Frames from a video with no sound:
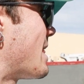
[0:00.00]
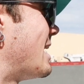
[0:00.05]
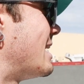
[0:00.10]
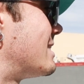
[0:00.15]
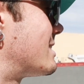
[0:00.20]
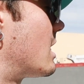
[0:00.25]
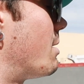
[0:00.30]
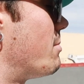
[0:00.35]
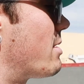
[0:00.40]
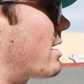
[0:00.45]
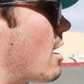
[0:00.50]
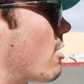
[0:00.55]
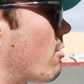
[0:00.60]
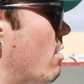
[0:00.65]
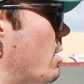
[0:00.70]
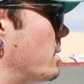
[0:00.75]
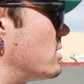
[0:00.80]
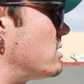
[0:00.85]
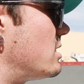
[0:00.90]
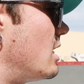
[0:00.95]
and it's coming out
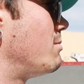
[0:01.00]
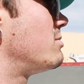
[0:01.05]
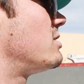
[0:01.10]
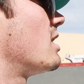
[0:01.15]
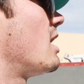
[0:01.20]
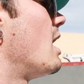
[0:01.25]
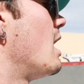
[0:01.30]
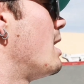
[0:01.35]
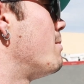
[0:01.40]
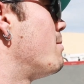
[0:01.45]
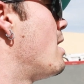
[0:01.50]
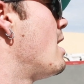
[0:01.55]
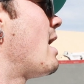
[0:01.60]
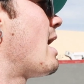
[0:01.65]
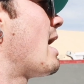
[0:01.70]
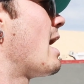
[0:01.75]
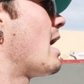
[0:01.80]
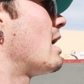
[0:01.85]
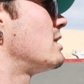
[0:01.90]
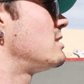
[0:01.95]
around the same time
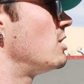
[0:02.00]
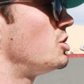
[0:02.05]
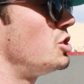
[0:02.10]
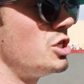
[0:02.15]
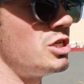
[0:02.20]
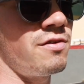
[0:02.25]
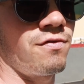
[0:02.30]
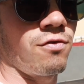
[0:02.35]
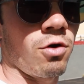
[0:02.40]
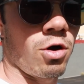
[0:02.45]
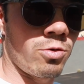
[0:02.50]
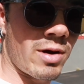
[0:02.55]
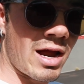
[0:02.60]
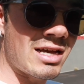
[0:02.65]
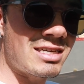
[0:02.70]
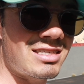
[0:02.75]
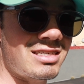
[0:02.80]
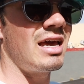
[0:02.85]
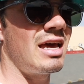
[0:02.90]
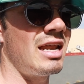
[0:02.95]
as the GT4
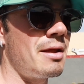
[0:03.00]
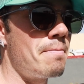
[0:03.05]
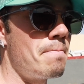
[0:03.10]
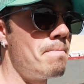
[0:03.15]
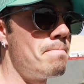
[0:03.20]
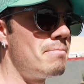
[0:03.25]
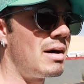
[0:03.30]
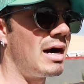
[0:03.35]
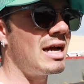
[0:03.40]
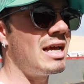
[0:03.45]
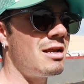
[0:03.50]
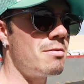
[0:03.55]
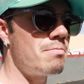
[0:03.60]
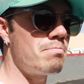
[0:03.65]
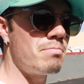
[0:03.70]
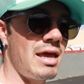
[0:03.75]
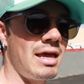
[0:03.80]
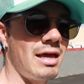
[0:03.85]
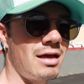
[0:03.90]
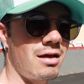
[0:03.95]
RS, and it might
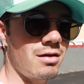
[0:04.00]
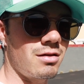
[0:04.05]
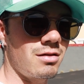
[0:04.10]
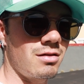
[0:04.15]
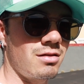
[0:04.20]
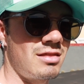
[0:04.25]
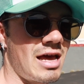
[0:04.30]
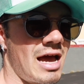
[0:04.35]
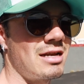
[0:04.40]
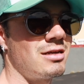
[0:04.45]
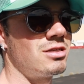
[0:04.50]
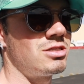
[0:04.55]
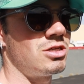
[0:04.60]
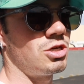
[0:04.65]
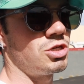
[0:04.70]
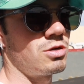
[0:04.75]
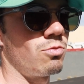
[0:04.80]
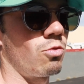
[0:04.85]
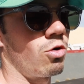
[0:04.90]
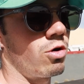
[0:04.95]
make that
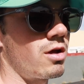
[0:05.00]
decision more